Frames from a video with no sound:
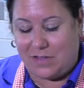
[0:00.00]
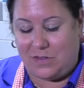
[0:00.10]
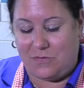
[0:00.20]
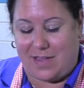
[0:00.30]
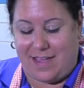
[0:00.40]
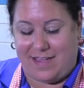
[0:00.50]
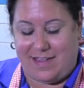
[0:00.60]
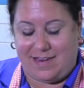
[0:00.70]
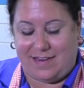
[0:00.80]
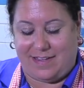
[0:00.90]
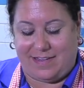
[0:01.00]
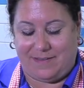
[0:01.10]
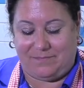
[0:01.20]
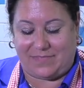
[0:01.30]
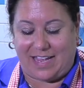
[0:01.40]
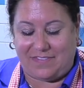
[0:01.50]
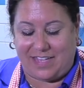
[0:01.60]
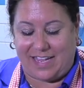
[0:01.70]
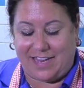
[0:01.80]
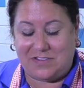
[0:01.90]
You can, at
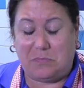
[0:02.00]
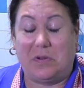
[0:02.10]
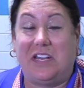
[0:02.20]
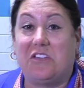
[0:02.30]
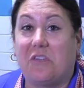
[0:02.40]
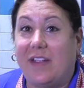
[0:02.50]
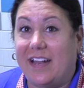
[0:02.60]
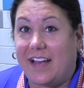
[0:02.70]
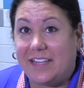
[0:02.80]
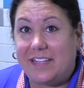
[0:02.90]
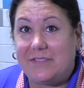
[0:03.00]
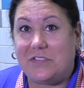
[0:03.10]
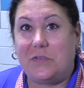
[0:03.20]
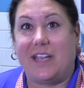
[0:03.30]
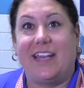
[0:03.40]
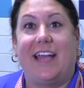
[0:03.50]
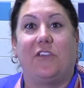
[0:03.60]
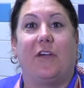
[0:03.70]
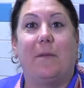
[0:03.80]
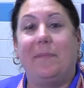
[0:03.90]
the end, put in green olives. You can
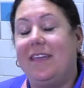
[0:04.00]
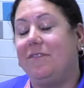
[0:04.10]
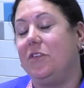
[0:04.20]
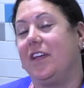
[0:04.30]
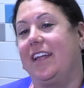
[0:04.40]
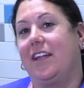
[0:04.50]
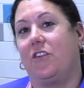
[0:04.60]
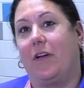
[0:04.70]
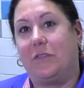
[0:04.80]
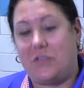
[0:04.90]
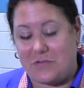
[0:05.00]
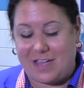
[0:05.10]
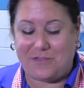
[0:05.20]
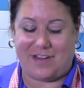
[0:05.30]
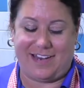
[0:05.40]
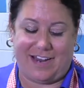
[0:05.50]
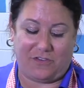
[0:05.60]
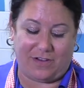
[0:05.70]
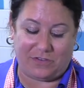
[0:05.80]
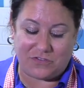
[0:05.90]
add ground beef. You can add ground turkey. You can
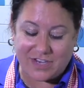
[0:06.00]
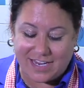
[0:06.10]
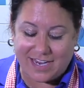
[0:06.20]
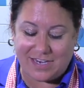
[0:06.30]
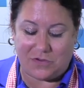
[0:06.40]
add ground chicken.